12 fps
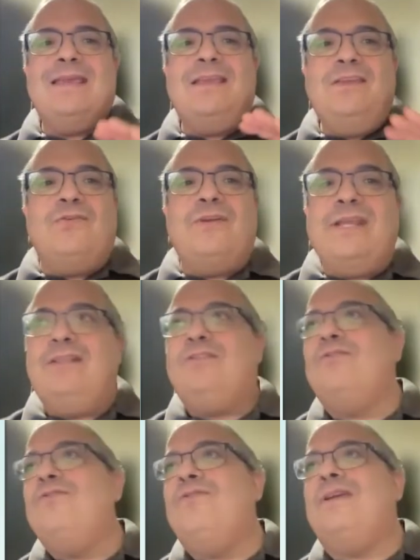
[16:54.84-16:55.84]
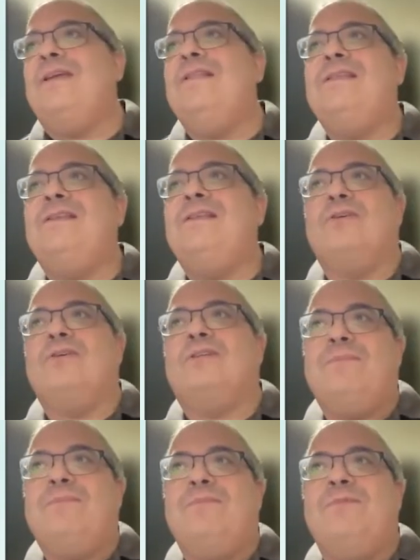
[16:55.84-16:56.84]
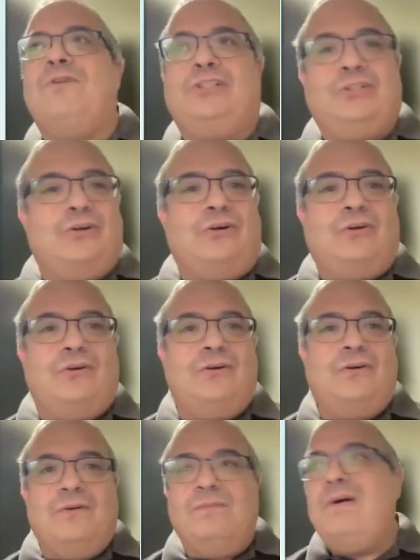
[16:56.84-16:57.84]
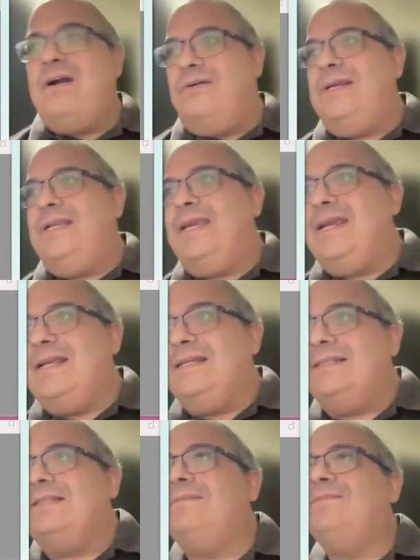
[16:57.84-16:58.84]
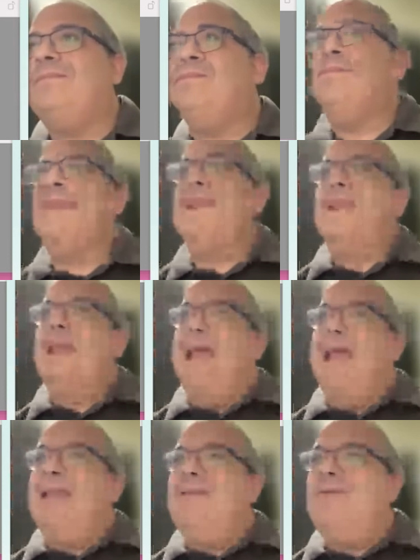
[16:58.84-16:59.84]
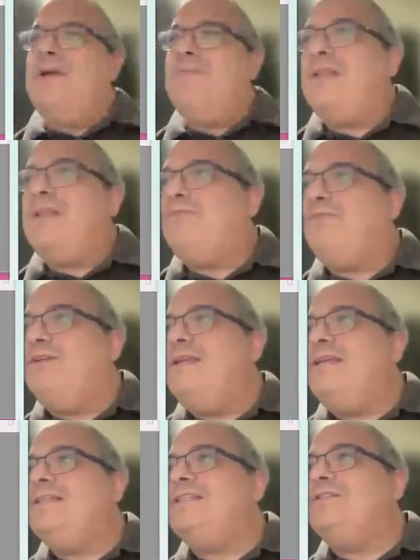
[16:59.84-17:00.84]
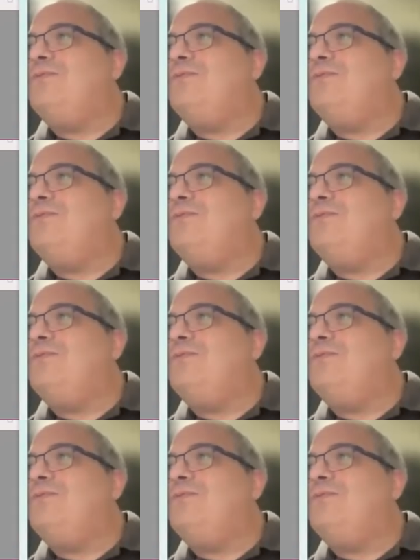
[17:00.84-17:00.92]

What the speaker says: you'll need to look in the docs. I'm not sure where it is. Anyway, but for this